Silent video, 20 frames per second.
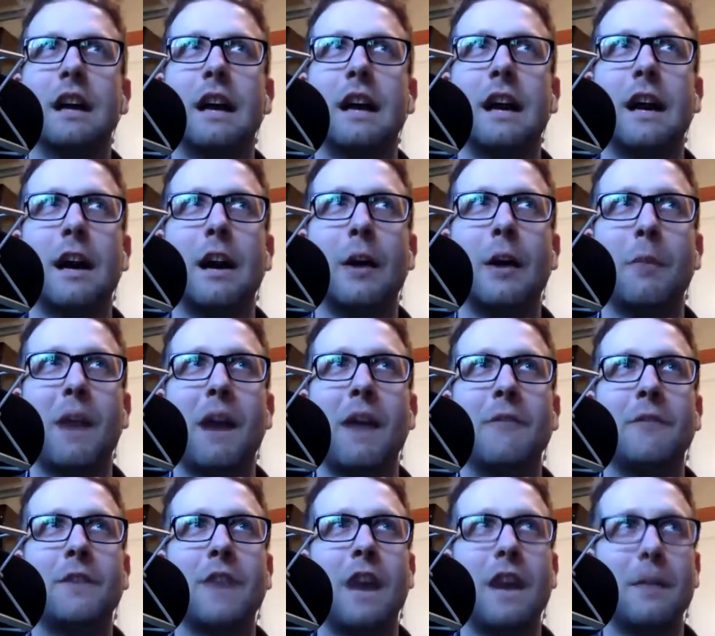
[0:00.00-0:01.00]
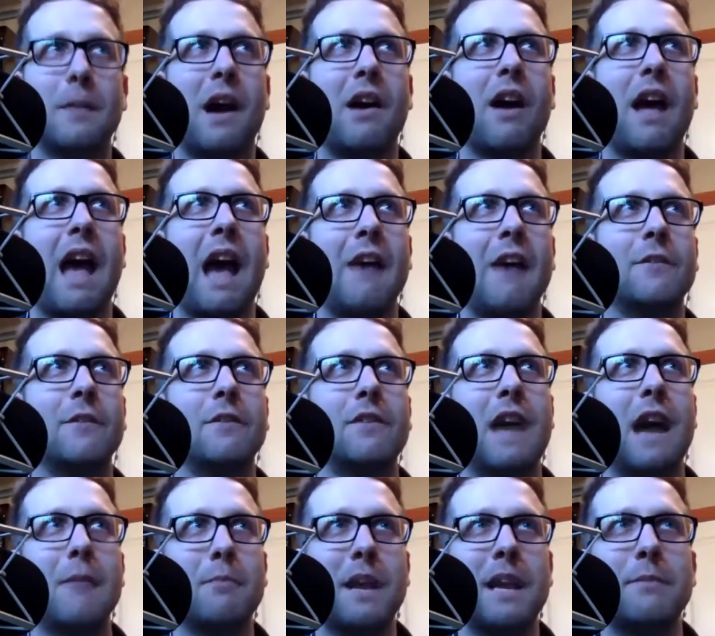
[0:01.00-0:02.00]
Um, I've got about half of
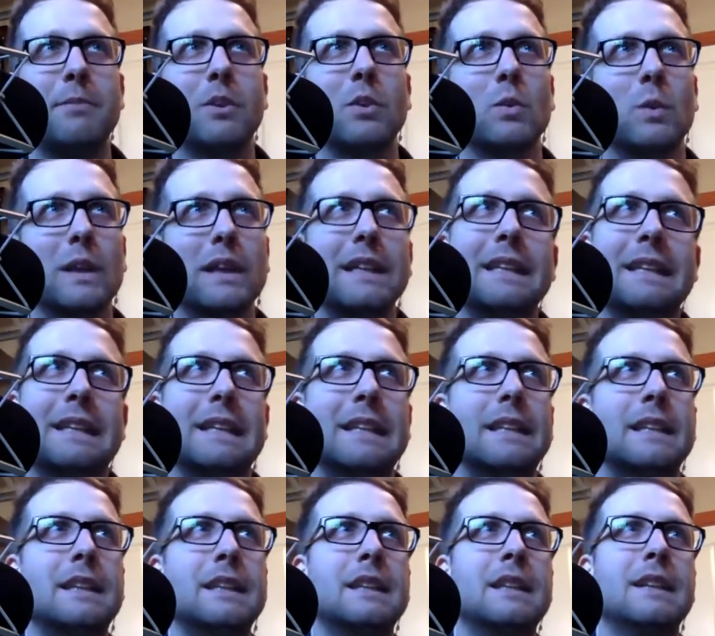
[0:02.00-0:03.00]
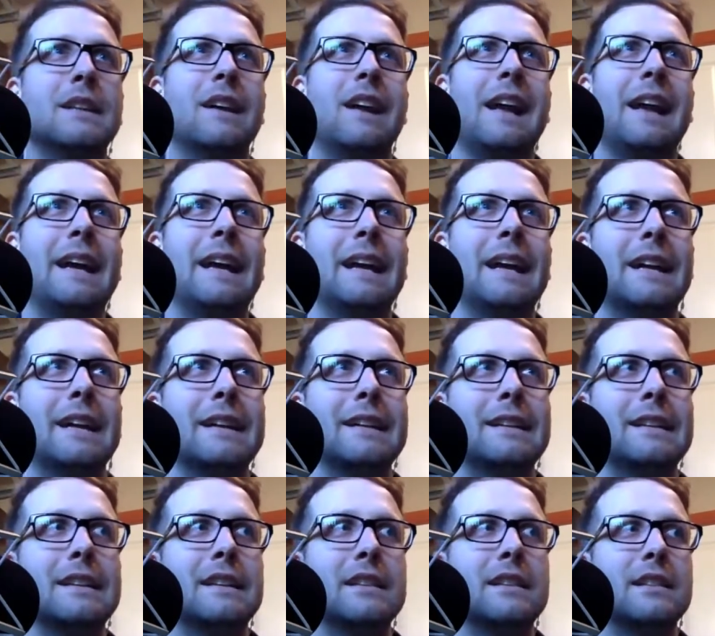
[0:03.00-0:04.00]
that paper written,
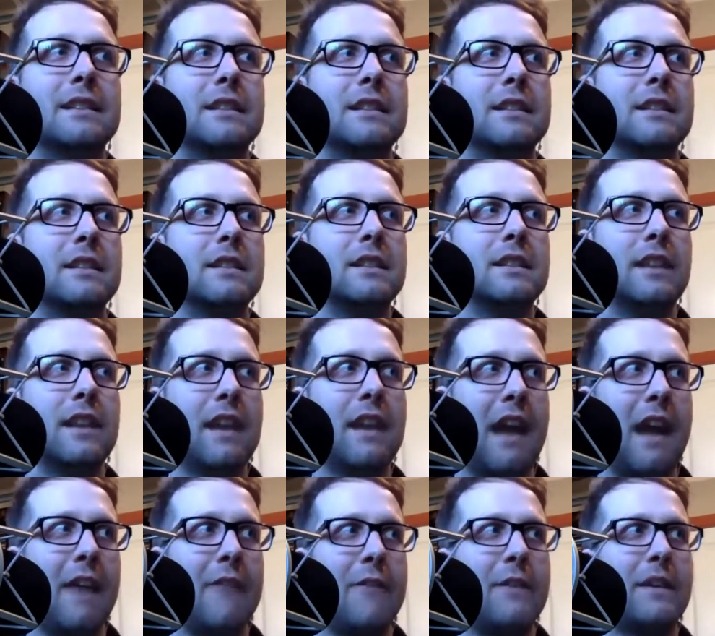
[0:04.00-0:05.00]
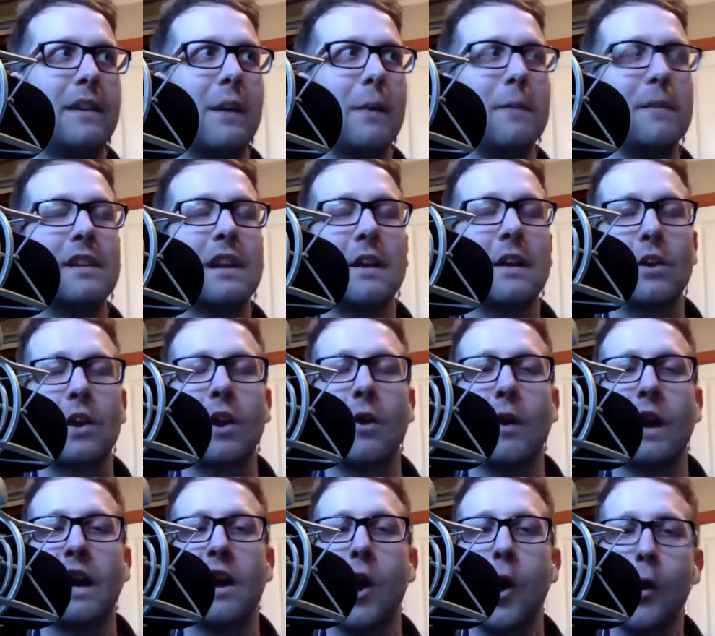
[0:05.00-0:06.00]
and yeah, if it comes together
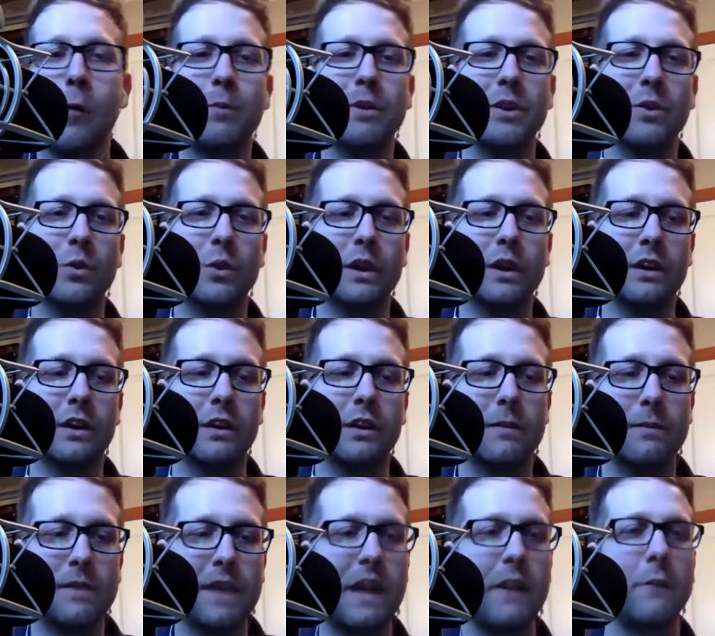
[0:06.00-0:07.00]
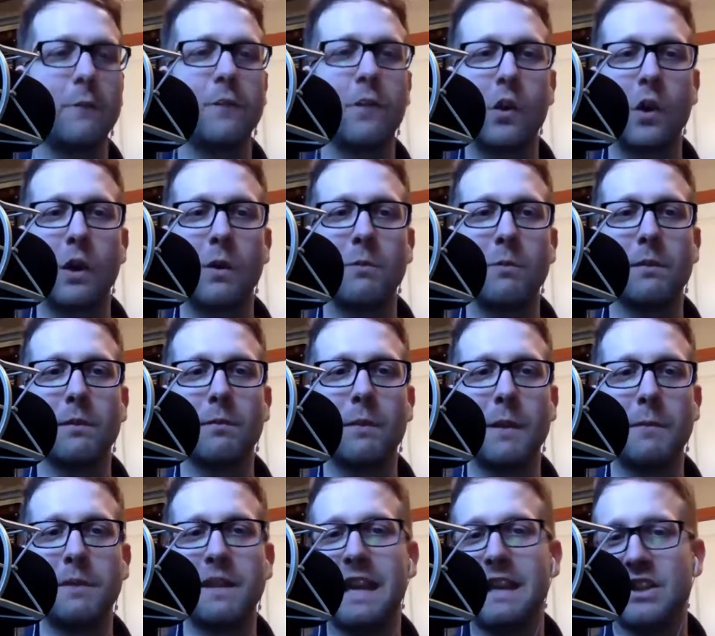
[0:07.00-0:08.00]
how I hope it will, that'll form
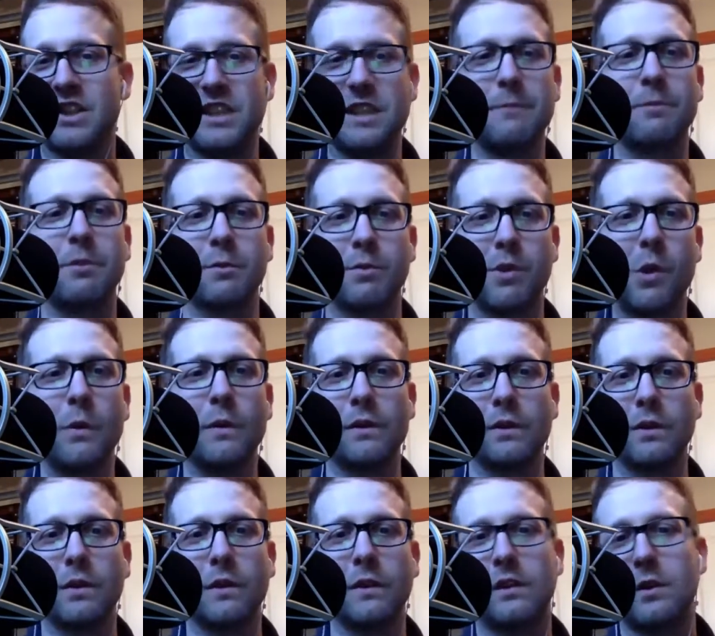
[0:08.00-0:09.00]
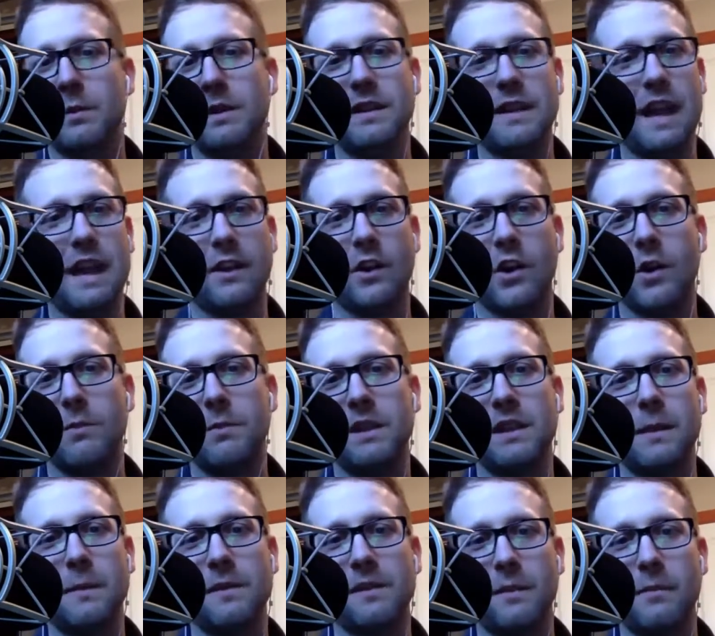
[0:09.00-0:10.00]
my PhD proposal, assuming that all
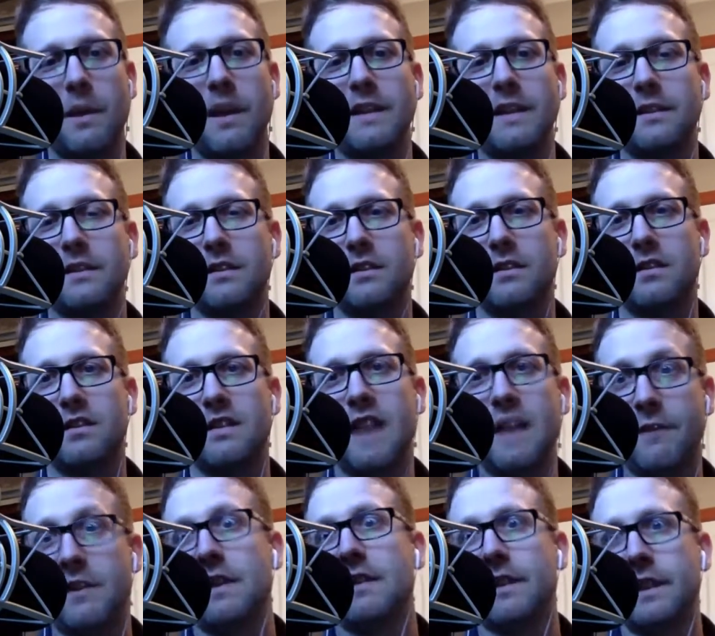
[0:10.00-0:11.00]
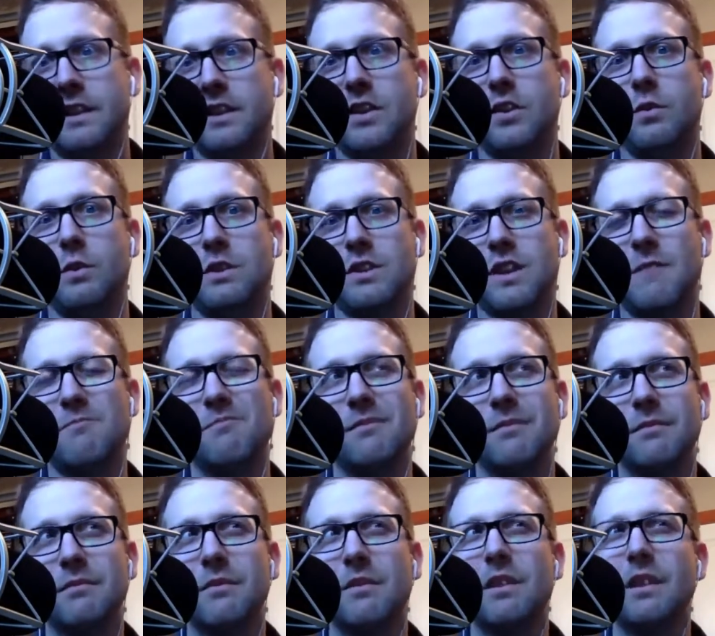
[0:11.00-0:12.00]
becomes something I definitely do, which I'm
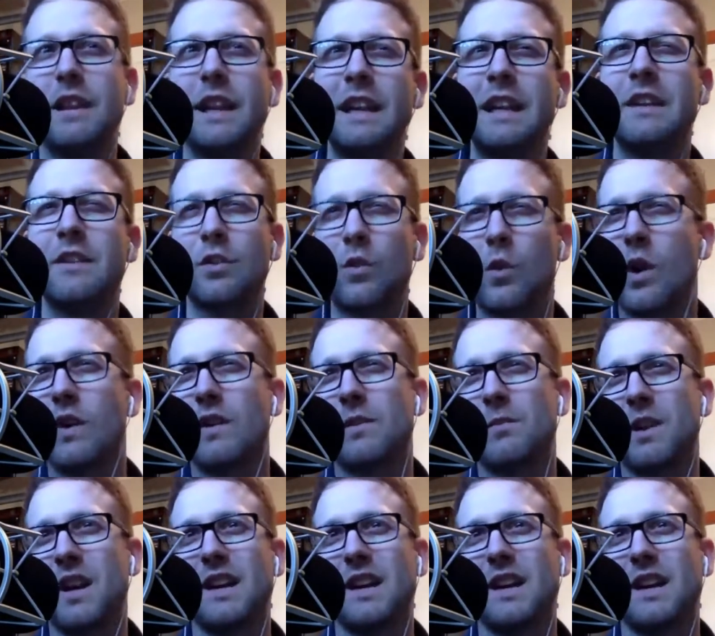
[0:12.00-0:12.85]
leaning towards,